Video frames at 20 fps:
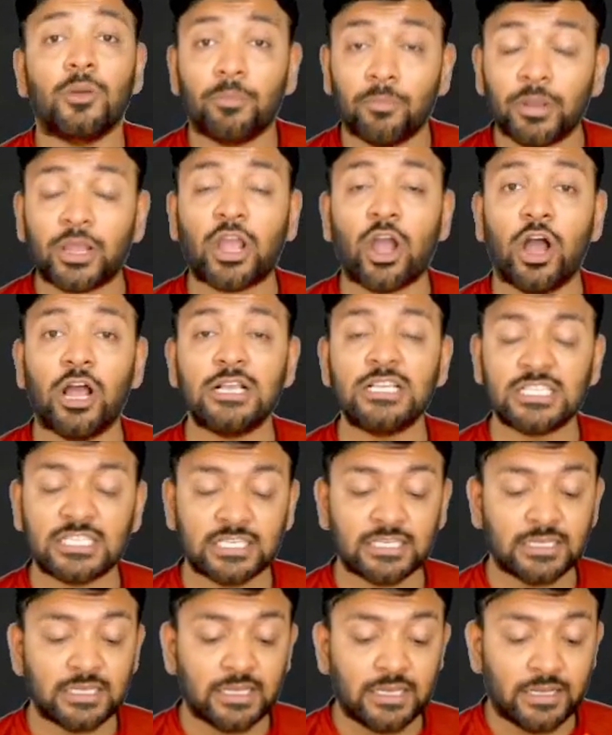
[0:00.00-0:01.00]
because
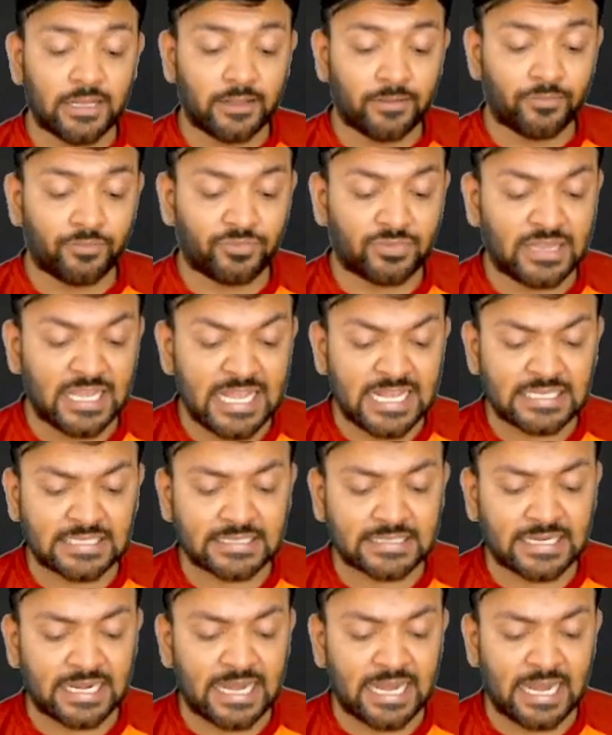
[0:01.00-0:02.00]
these
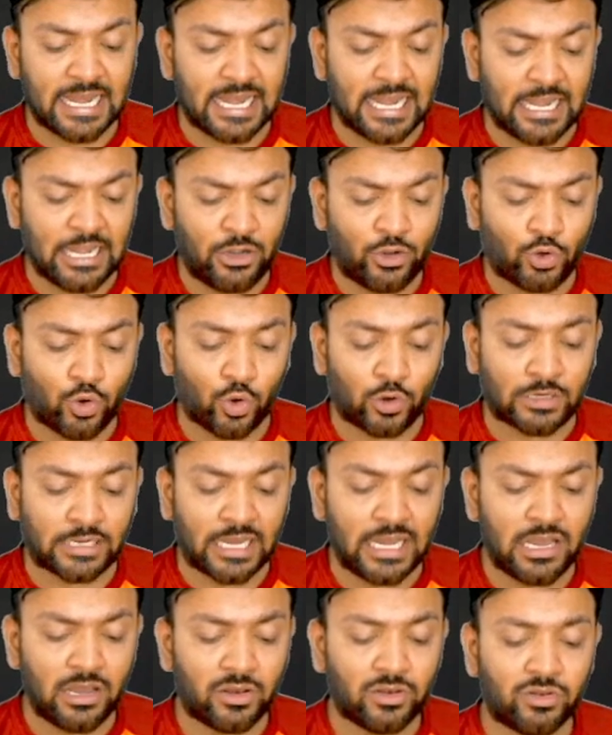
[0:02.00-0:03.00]
three in
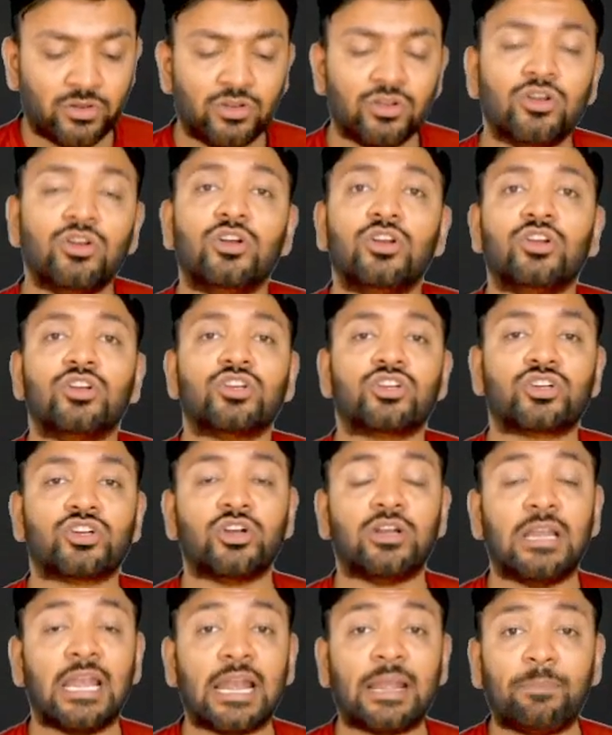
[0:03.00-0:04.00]
total
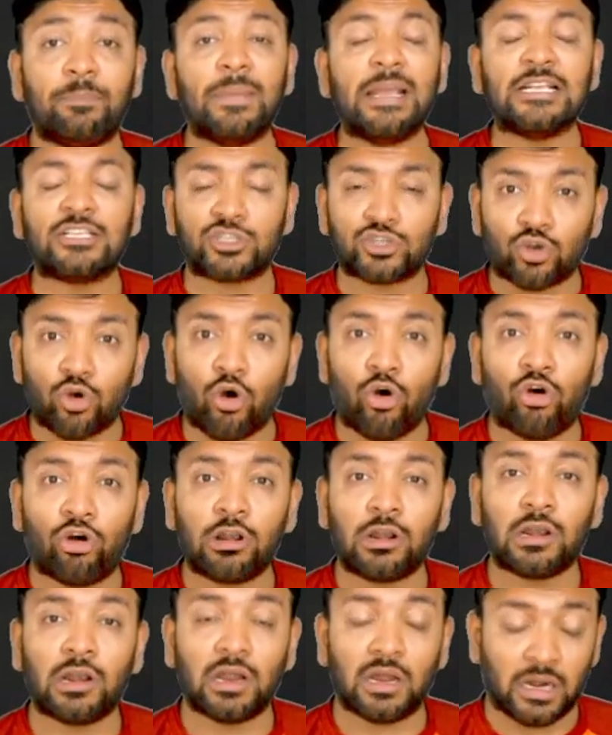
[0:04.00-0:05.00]
should let me
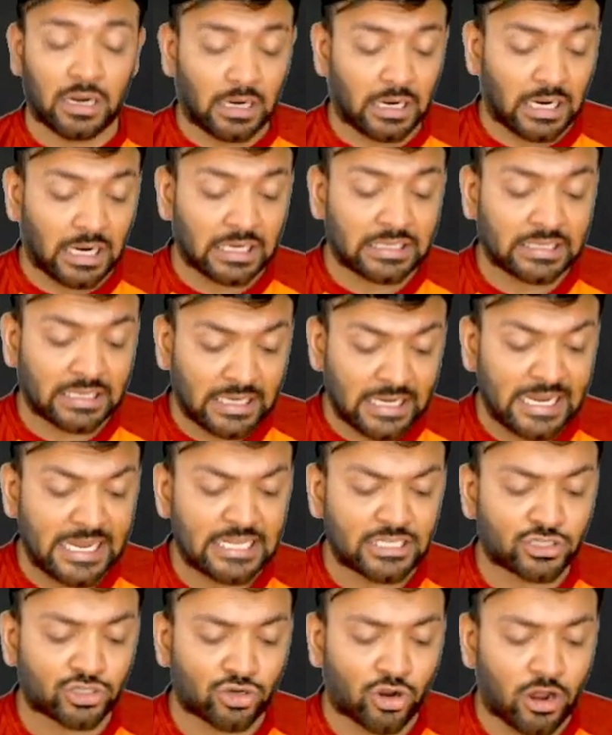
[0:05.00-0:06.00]
score at
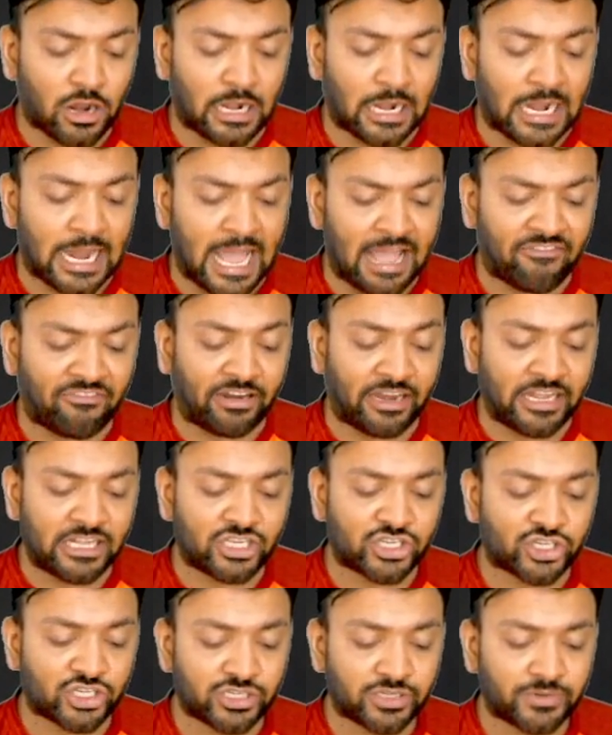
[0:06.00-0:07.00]
least on an
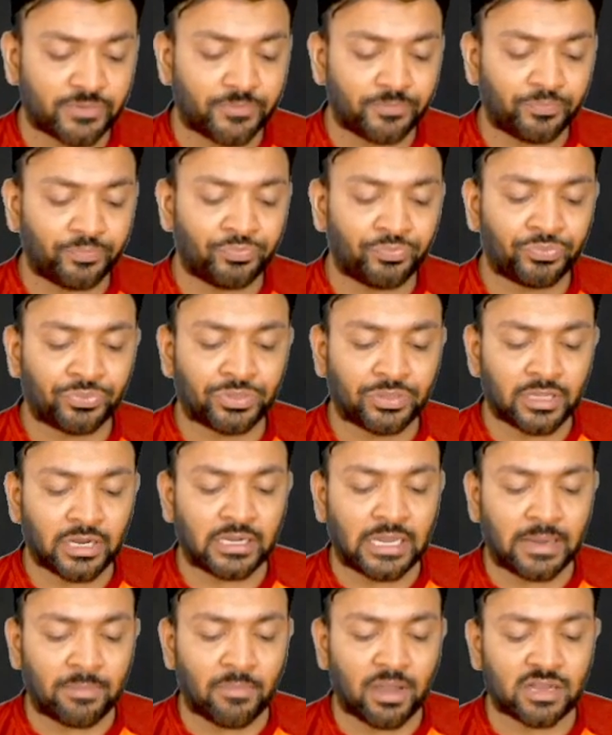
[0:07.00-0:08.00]
average
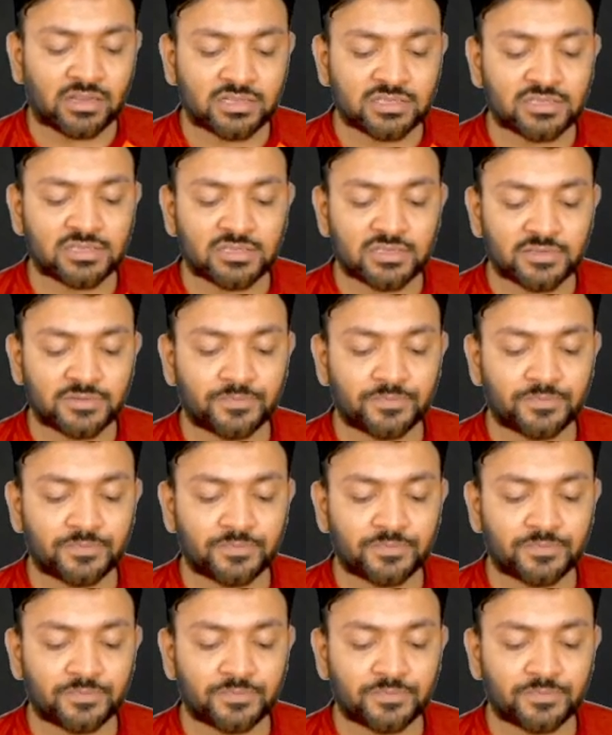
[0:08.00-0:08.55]
30 marks.